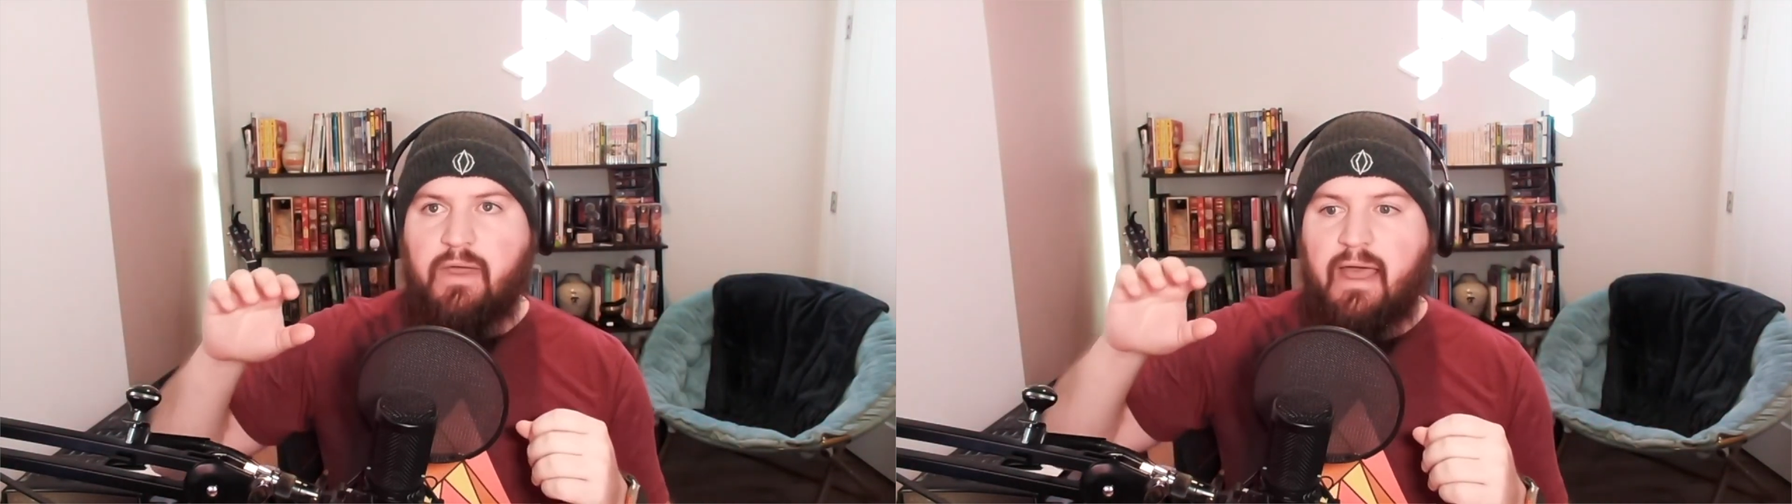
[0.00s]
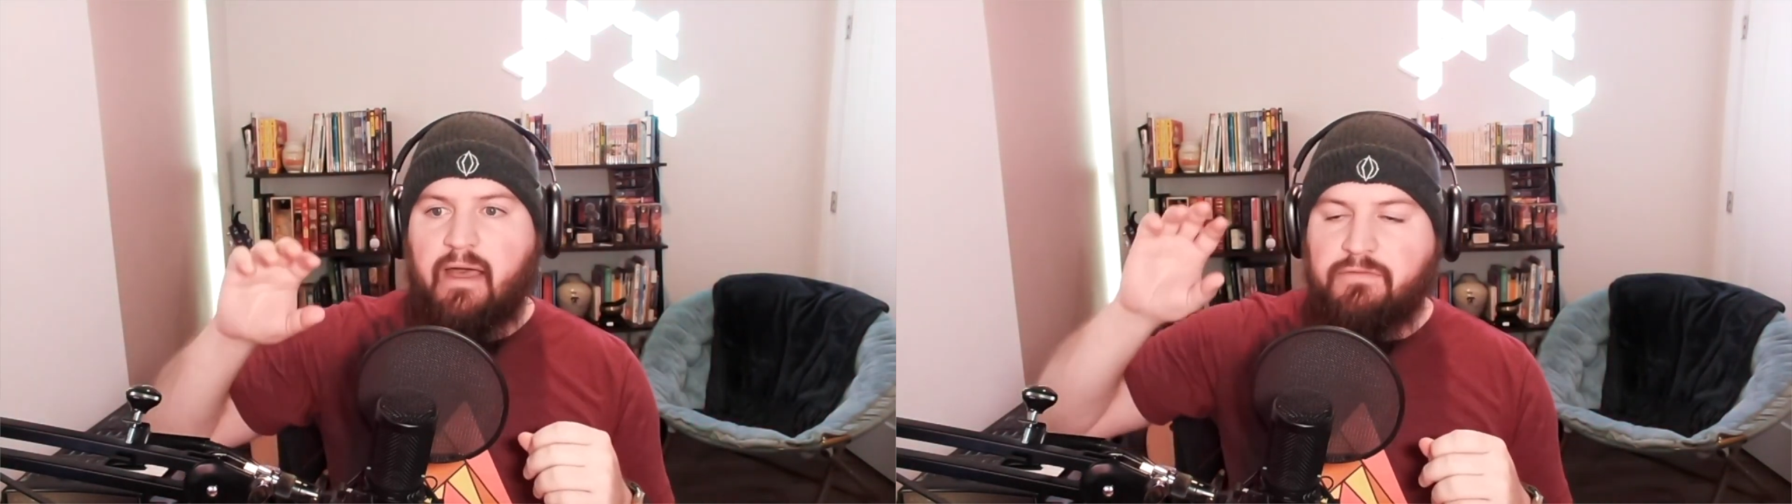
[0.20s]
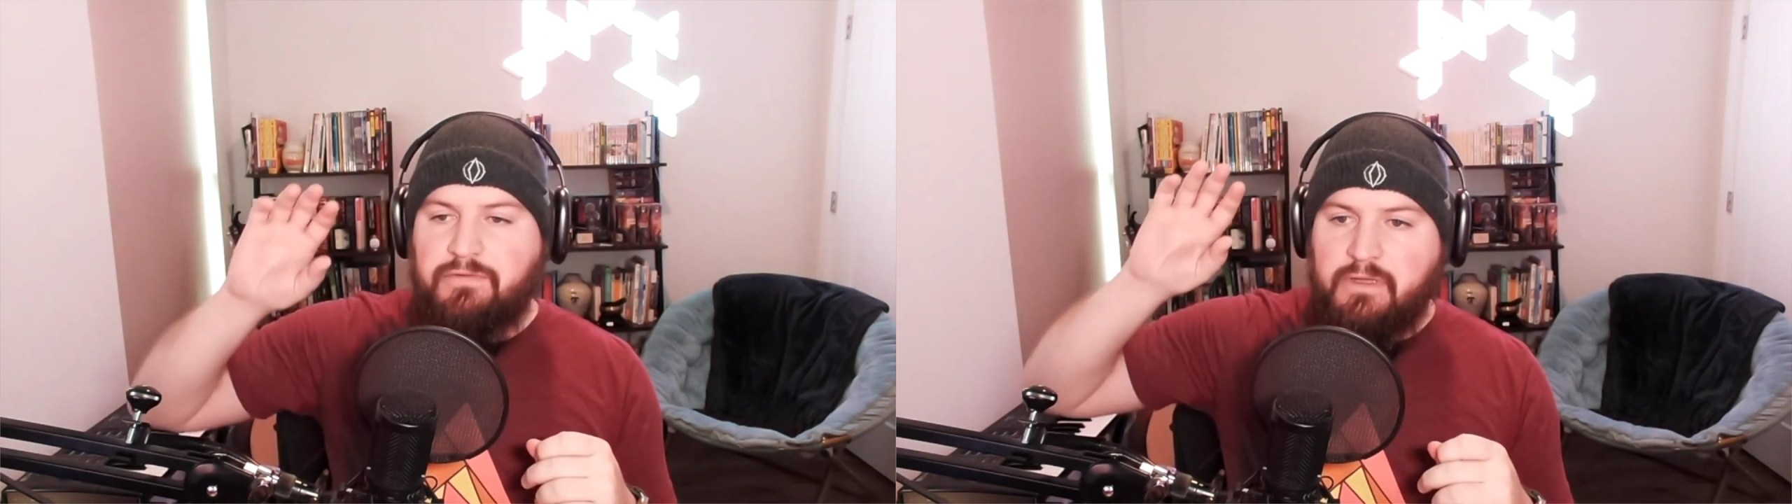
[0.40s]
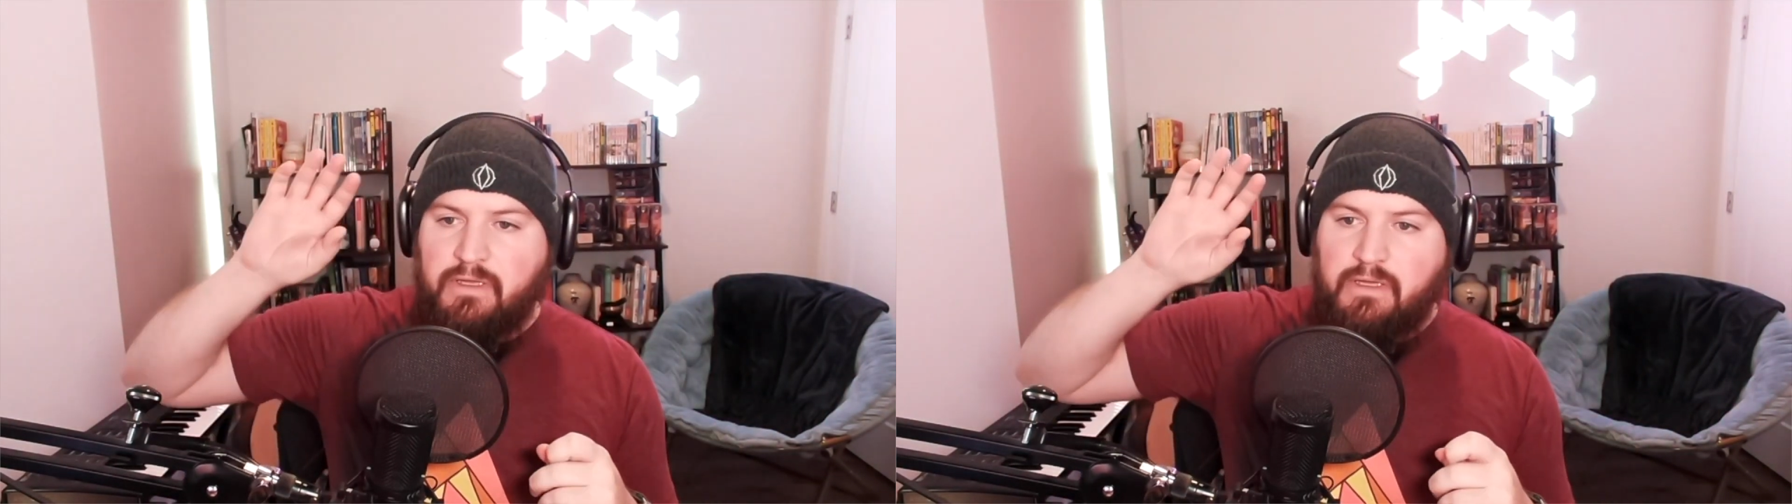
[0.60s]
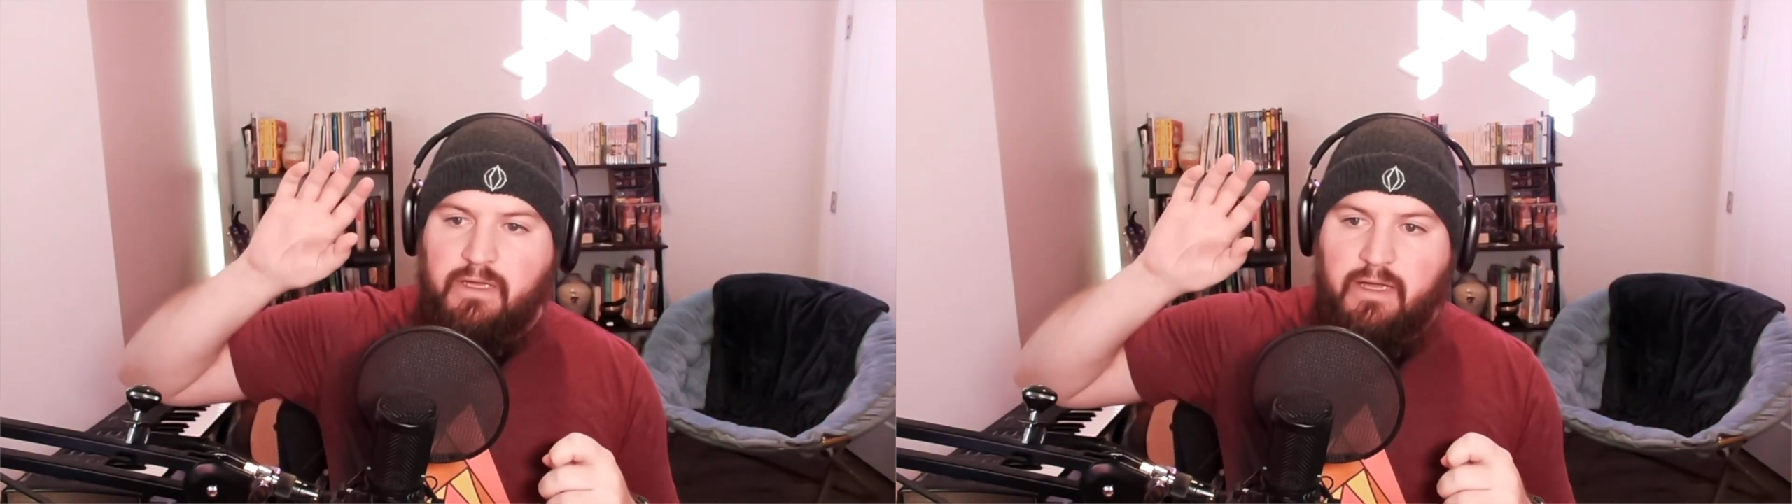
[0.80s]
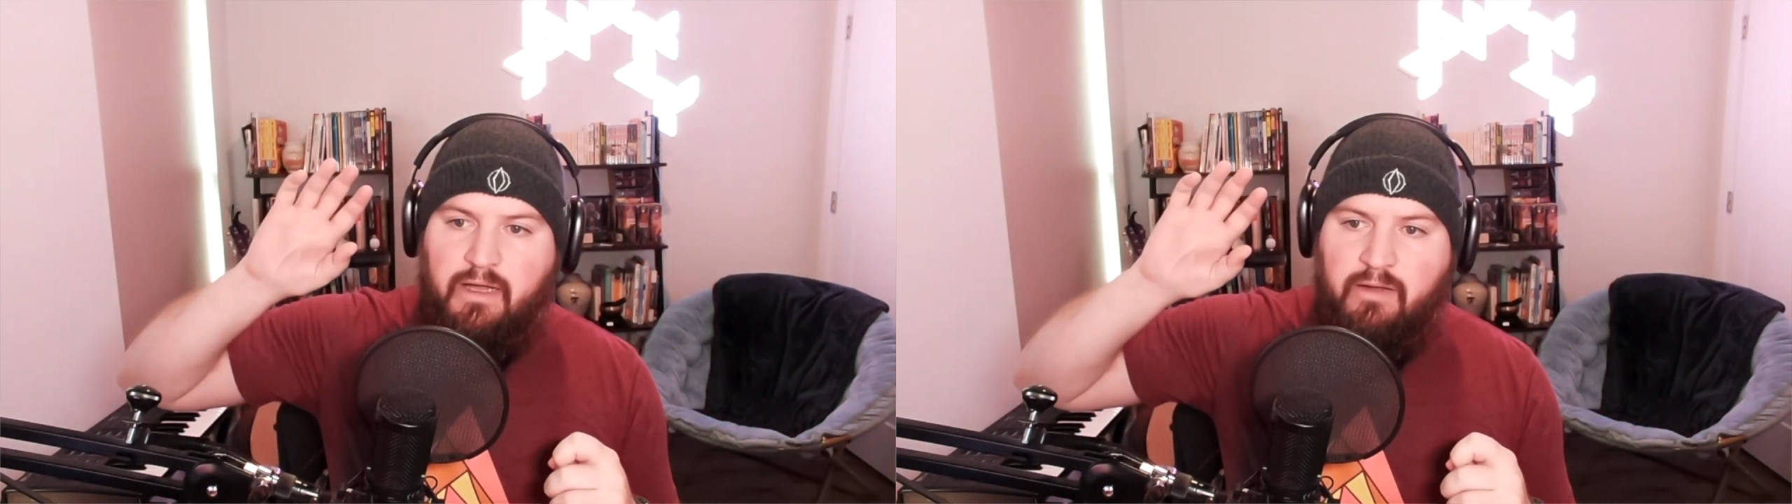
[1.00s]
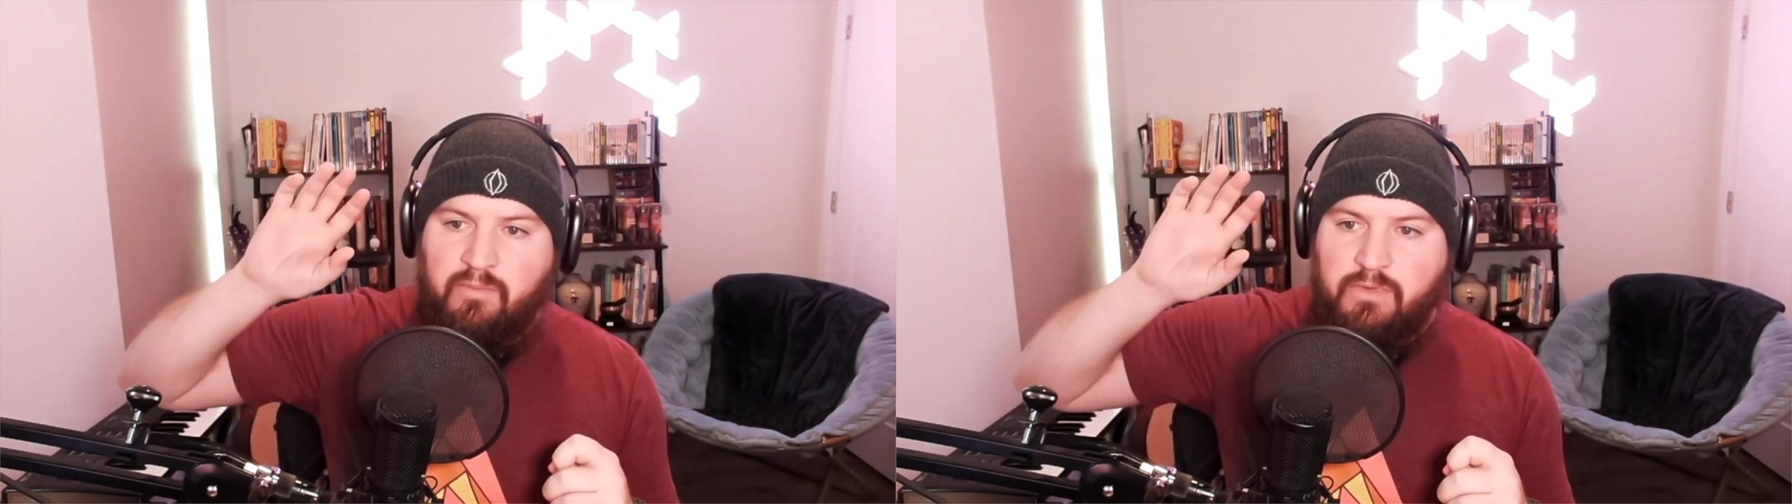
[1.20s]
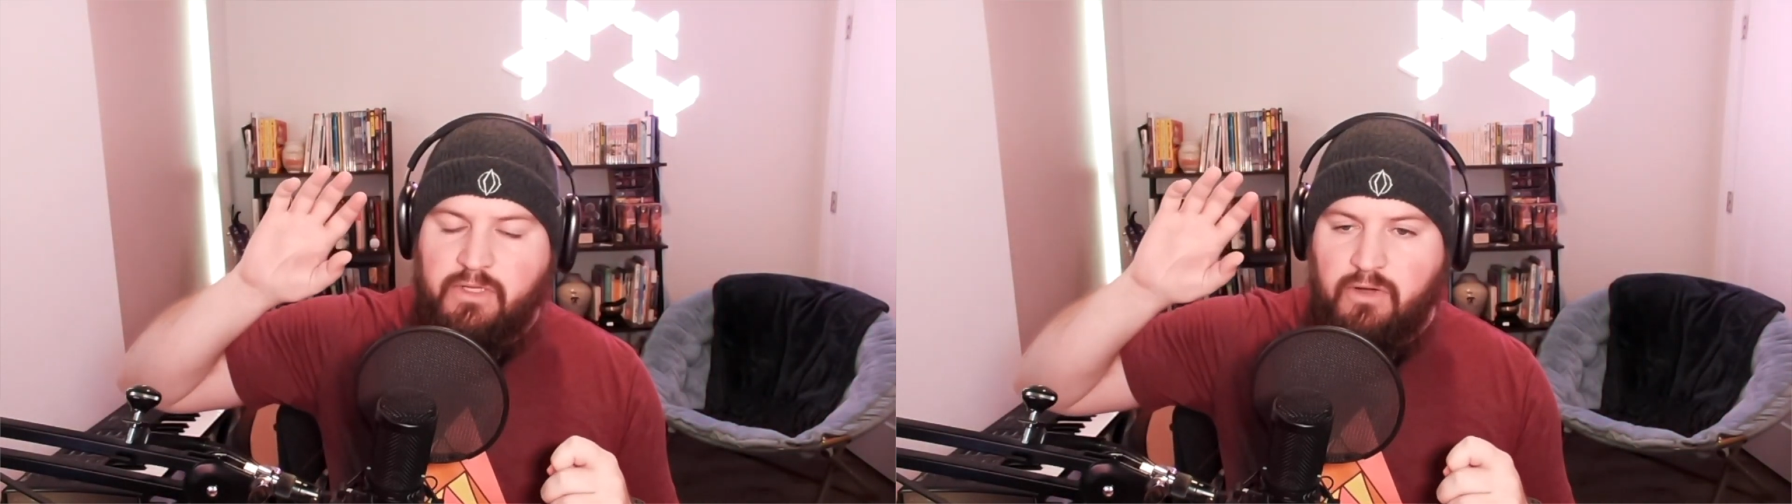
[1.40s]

have, so